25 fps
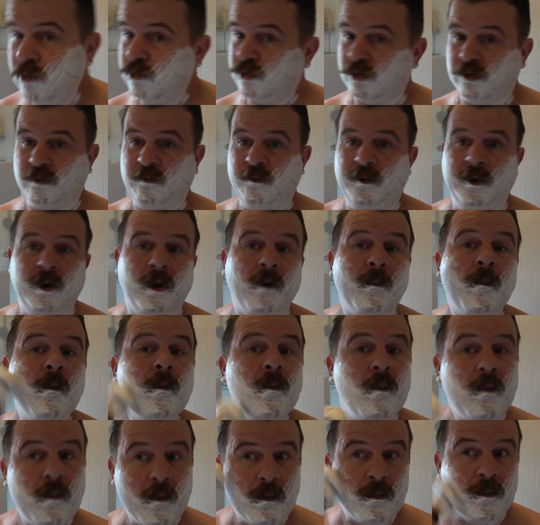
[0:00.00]
just thinner.
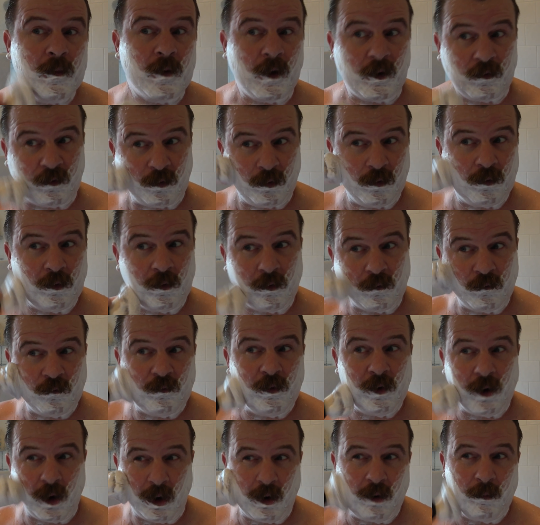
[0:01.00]
That's
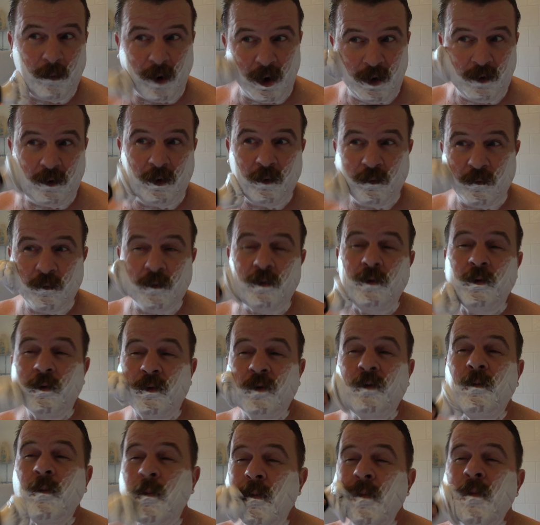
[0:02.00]
really the main difference.